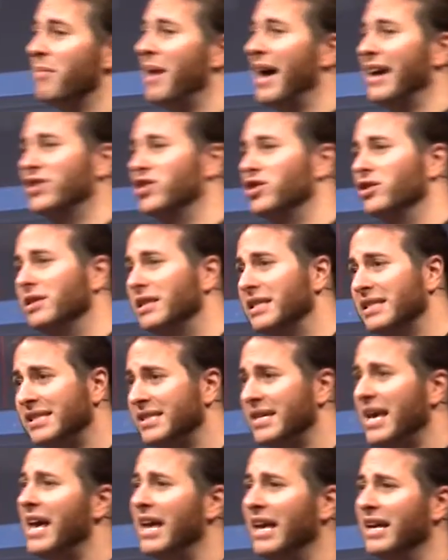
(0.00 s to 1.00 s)
actually
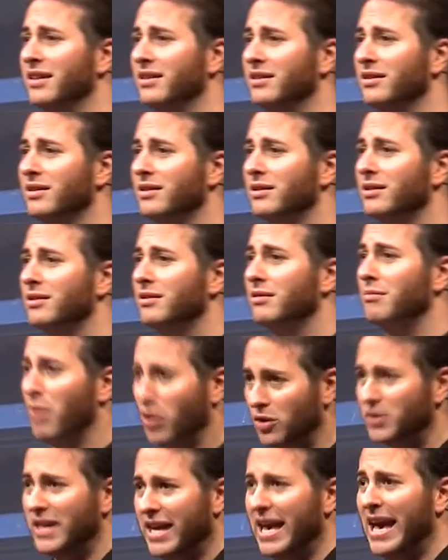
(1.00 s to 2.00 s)
said
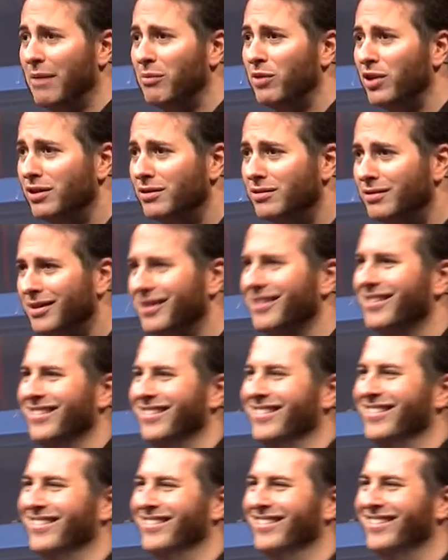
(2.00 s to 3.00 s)
multicamera,
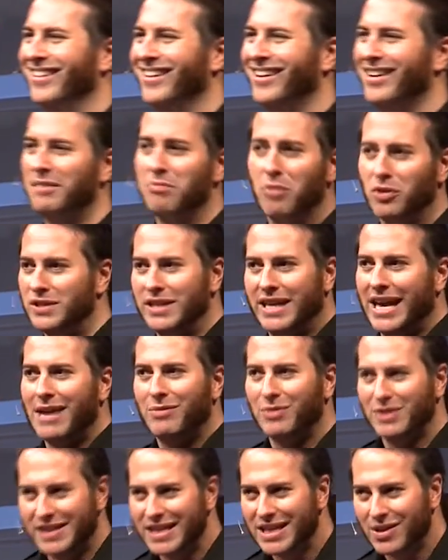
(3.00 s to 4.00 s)
multicamera
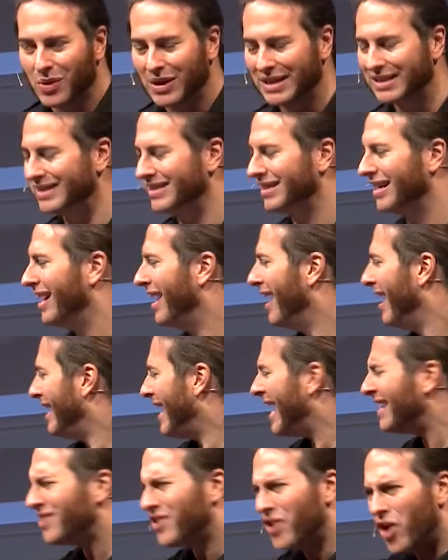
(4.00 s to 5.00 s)
sequence. You
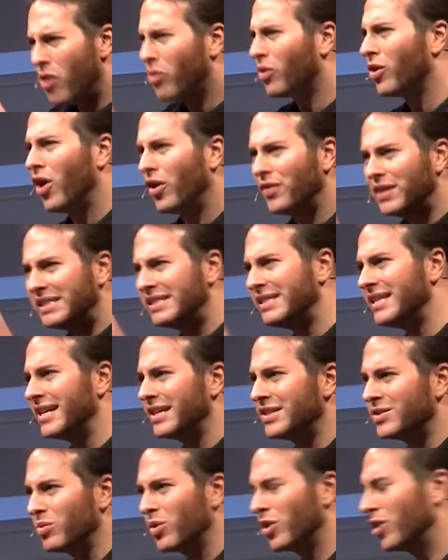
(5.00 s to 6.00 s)
had to know where all these
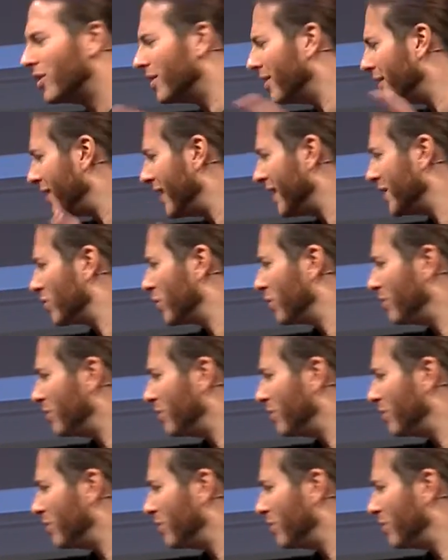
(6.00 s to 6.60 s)
things were, and things were